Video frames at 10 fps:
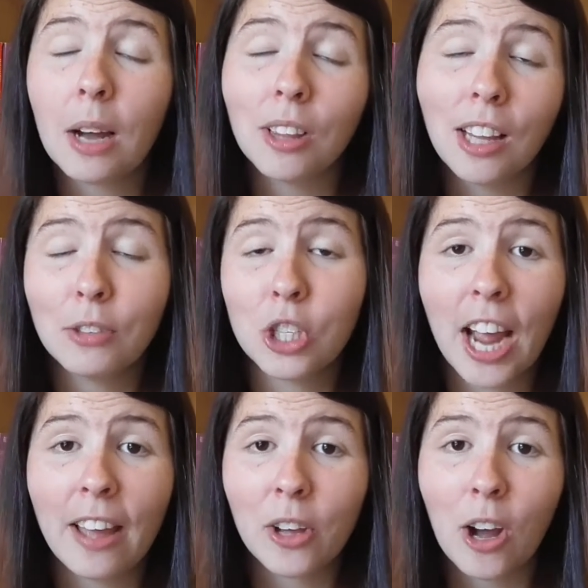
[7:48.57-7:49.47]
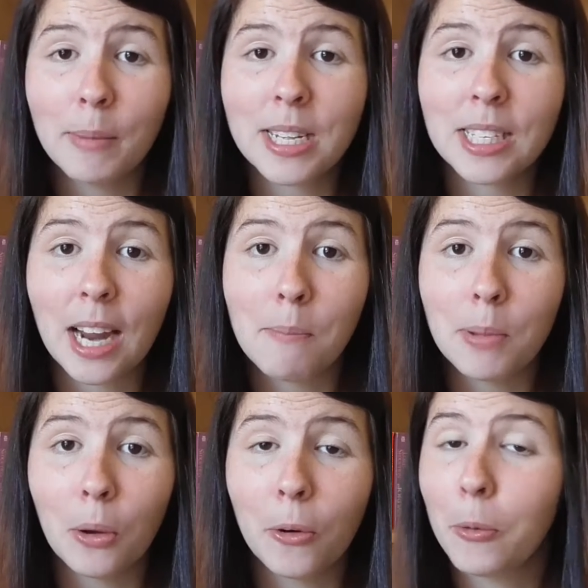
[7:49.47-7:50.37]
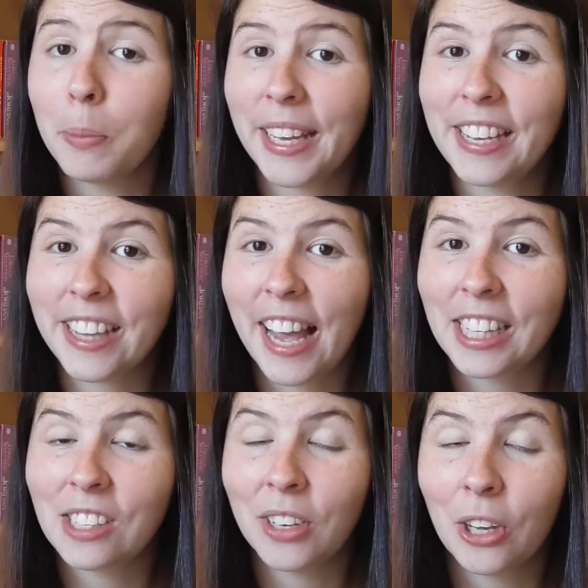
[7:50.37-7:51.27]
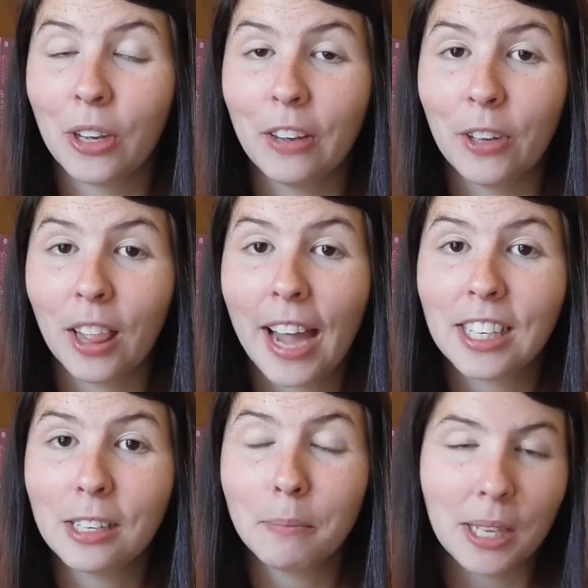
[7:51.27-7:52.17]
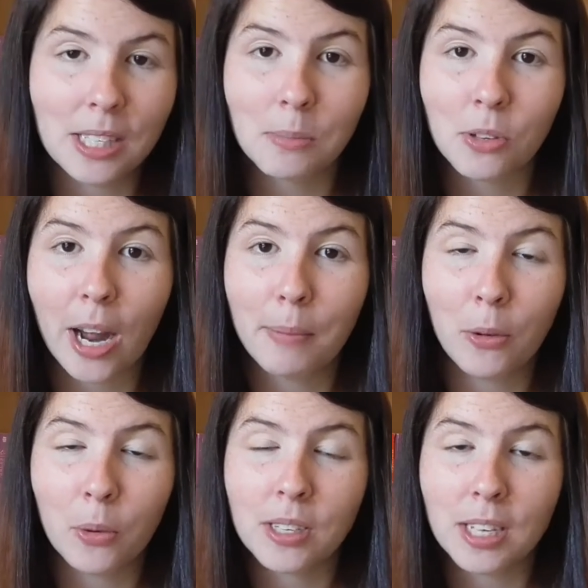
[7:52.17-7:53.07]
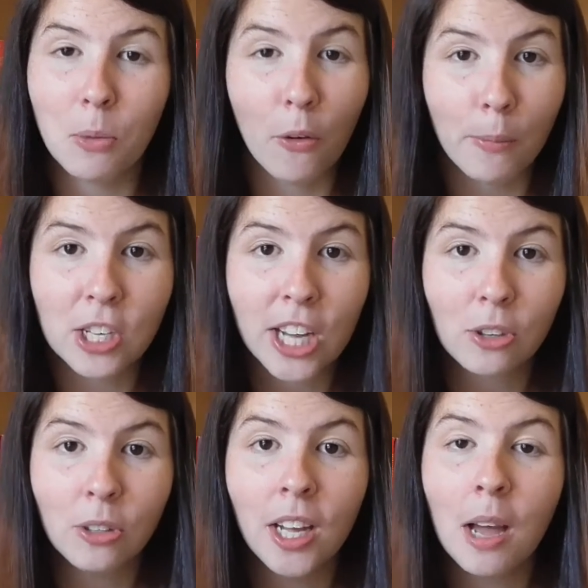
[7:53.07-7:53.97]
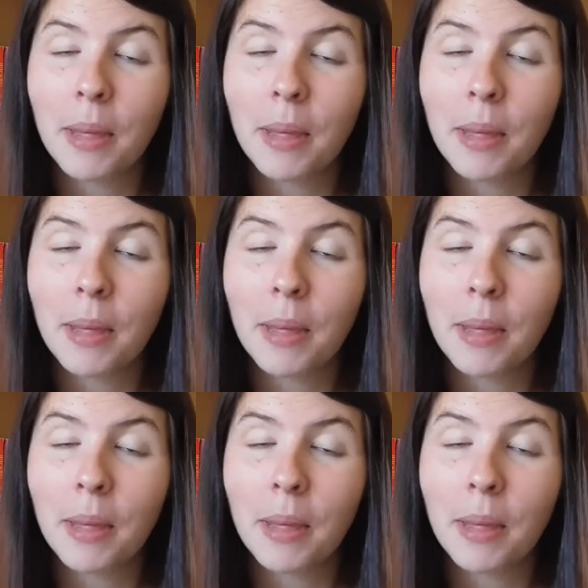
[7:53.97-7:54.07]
I would love to chat in the comments down below. Please like this video if you liked it. Please subscribe if you want to see more from my channel.